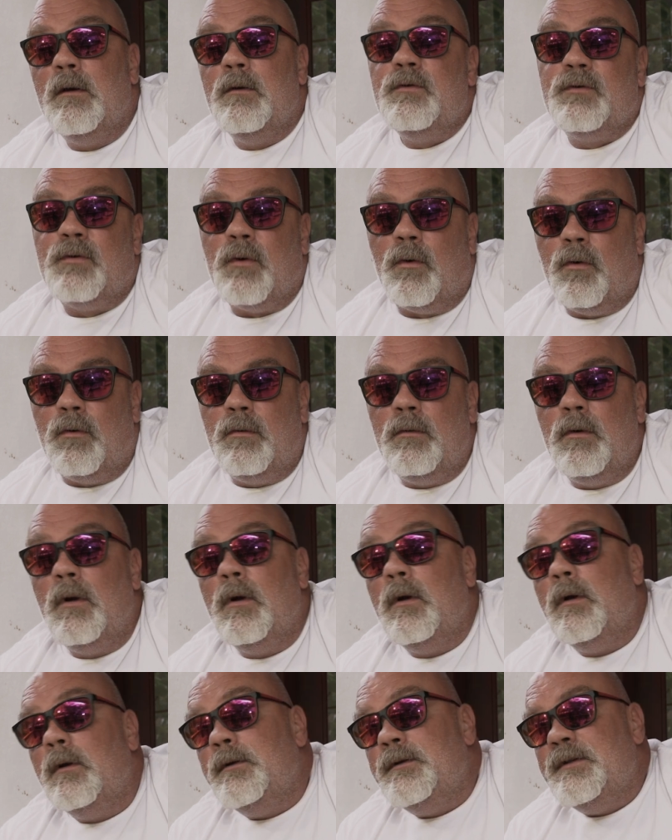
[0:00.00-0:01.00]
So
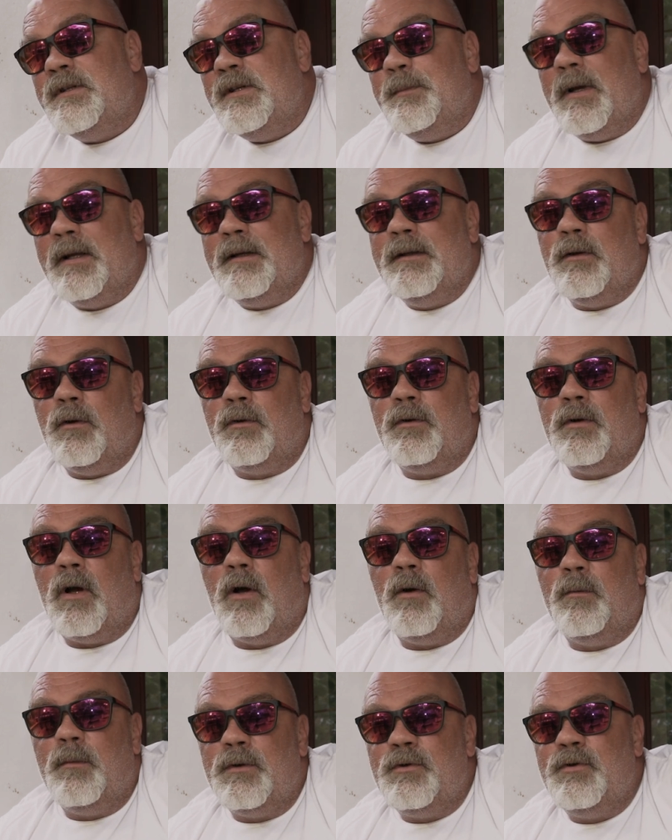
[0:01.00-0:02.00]
depending on
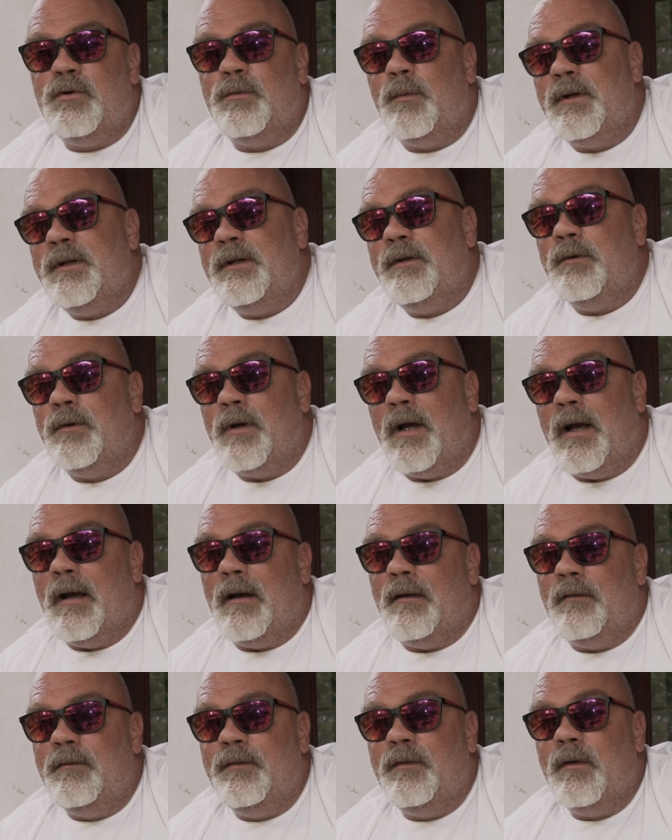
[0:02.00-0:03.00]
how much money you
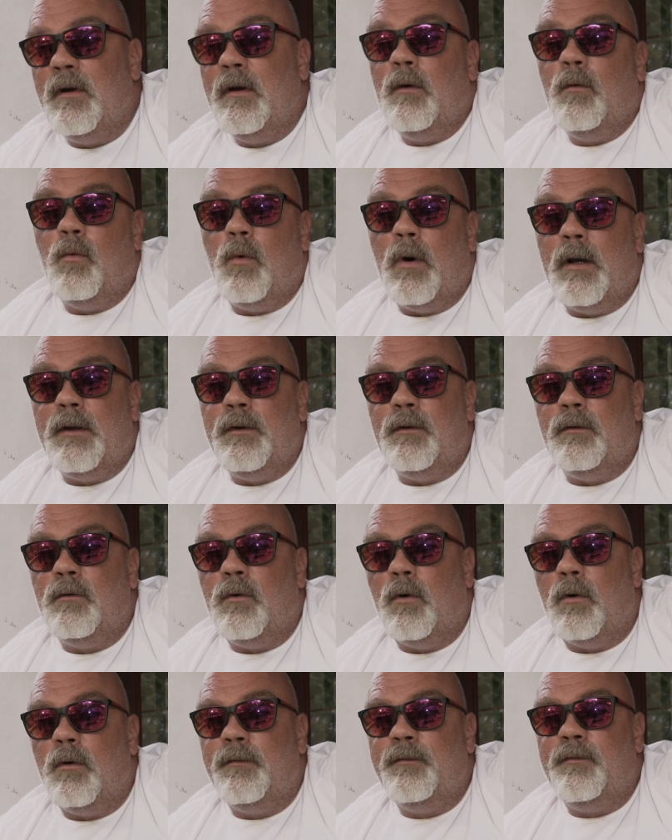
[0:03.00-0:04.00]
have, well, you'll
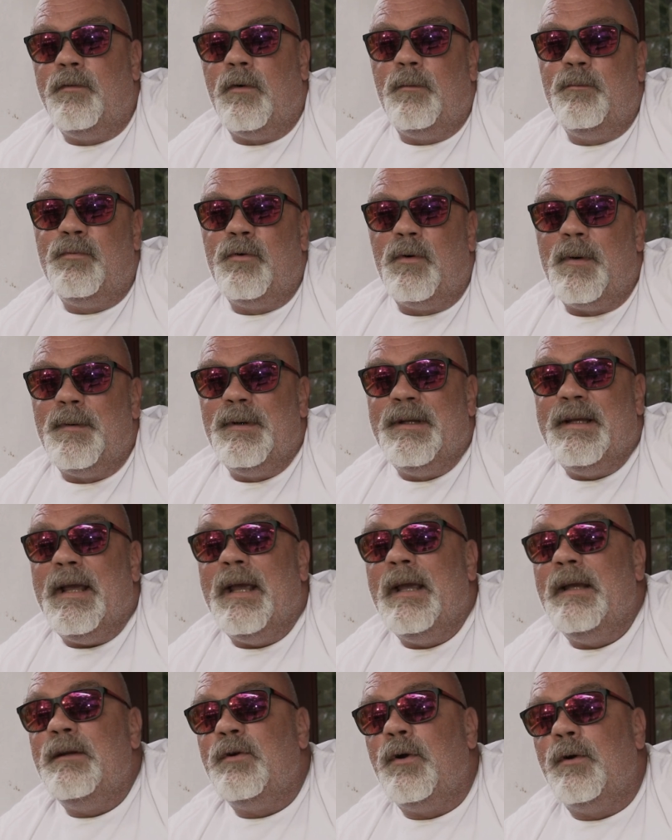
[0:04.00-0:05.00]
go from probably
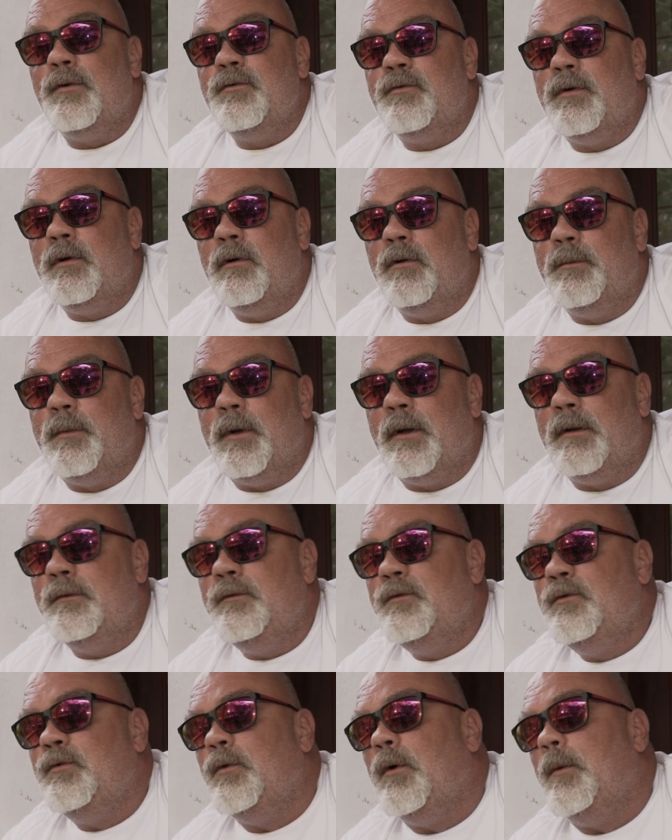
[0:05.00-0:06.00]
800
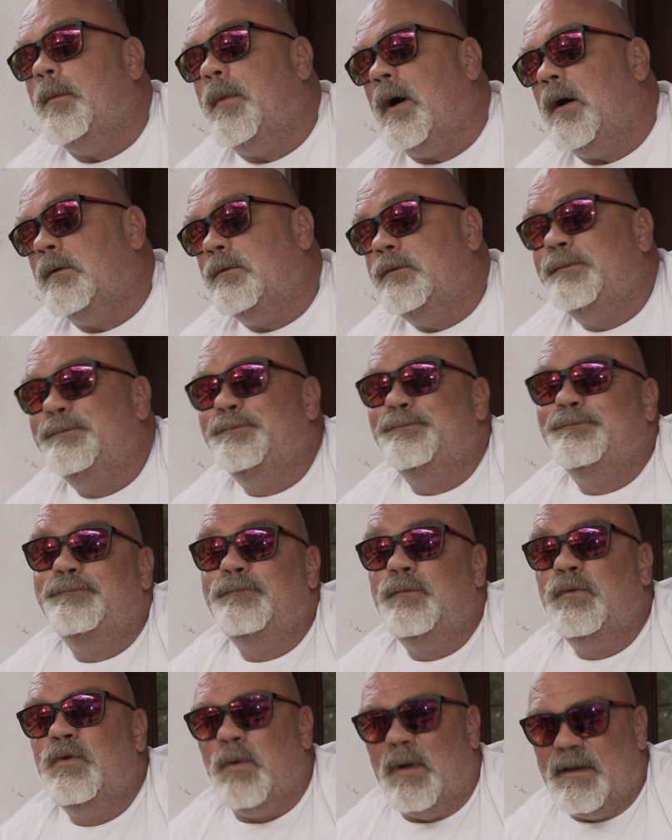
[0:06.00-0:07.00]
lumen to about
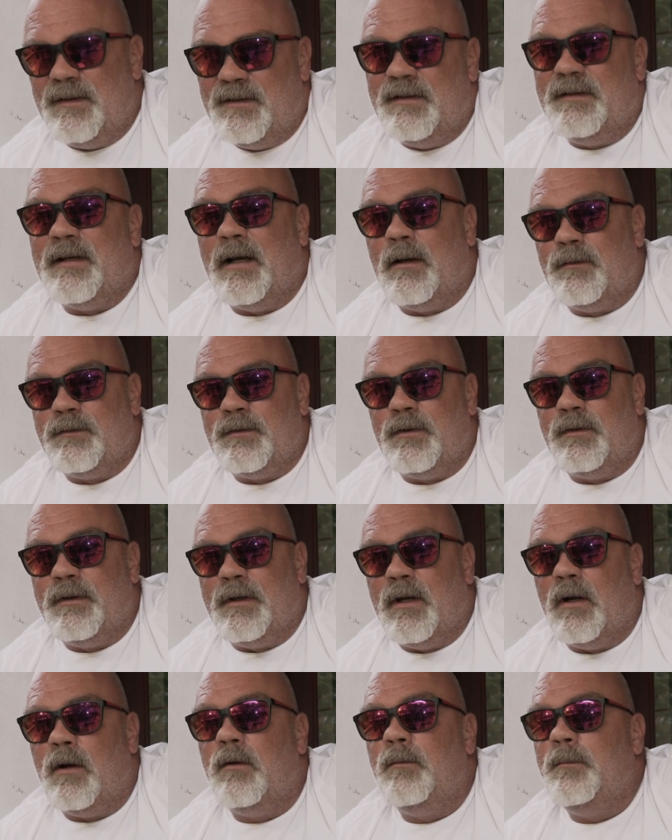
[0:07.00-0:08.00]

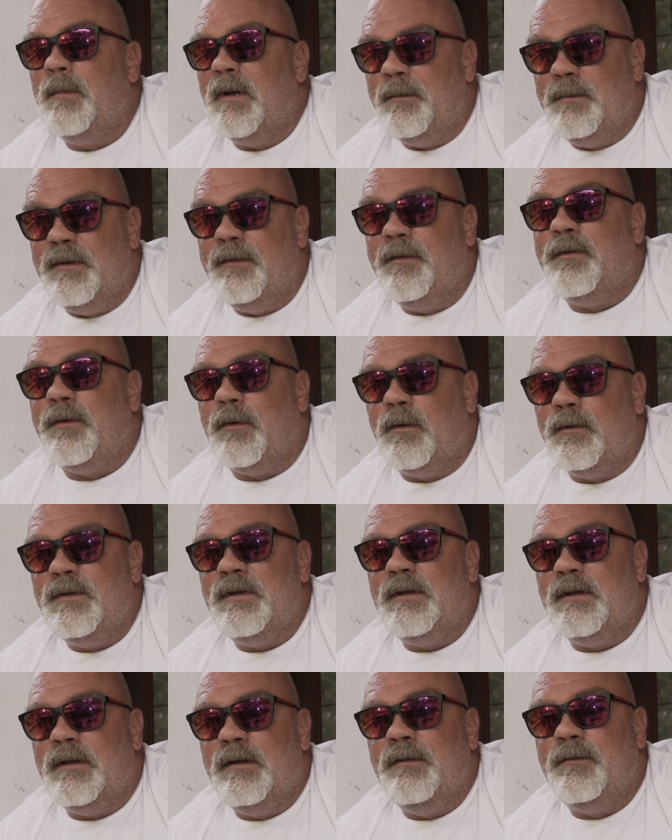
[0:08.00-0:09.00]
20,000 now, maybe
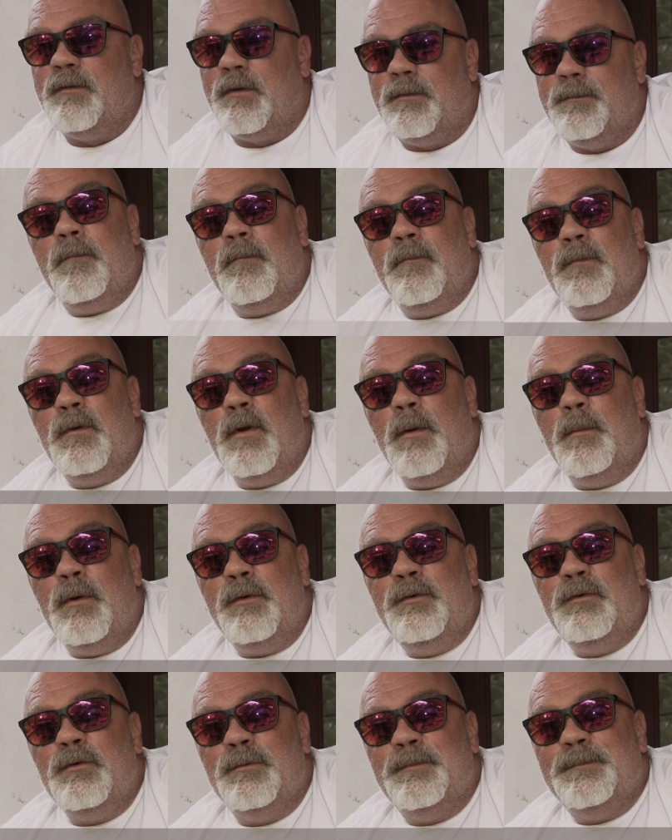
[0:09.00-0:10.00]
30 even.
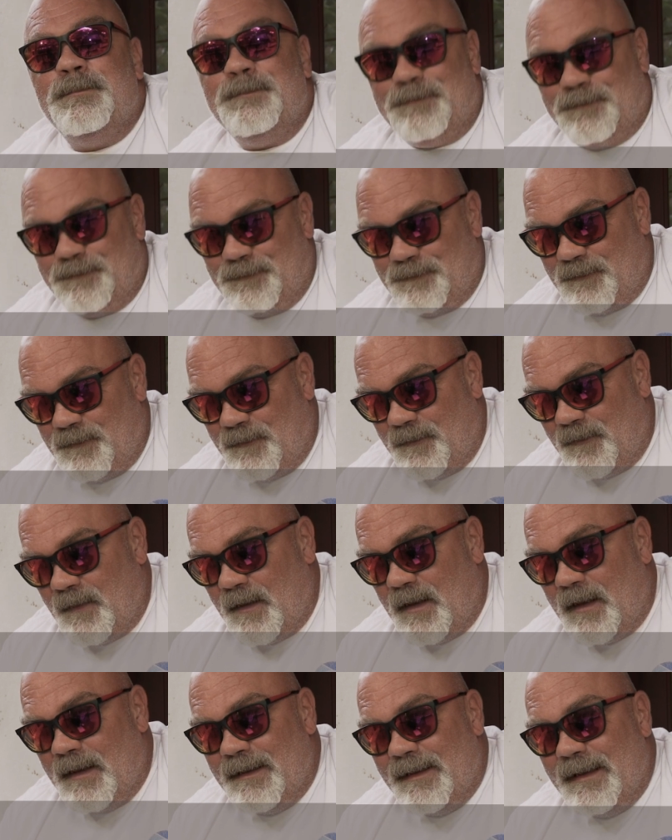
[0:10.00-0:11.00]
Number 2,
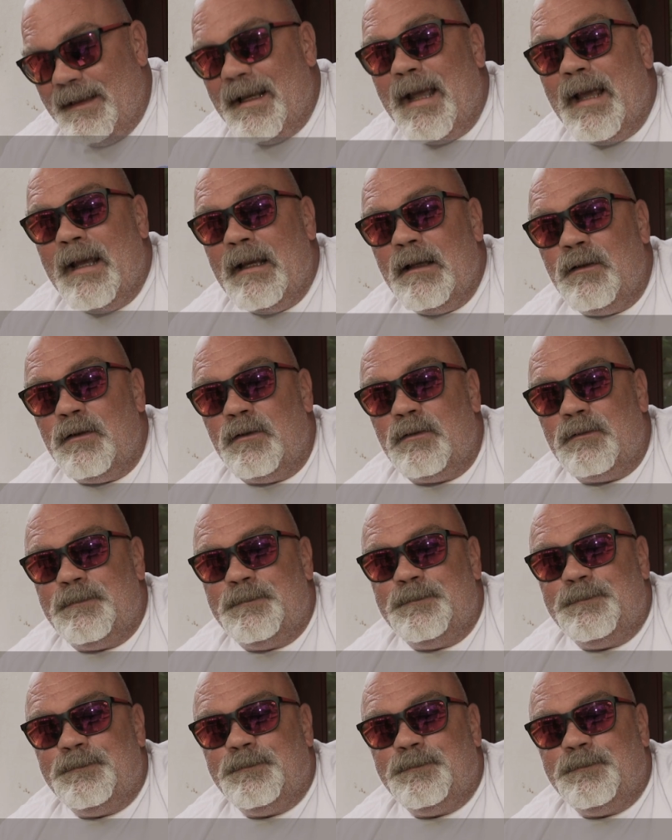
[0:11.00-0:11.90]
the angle.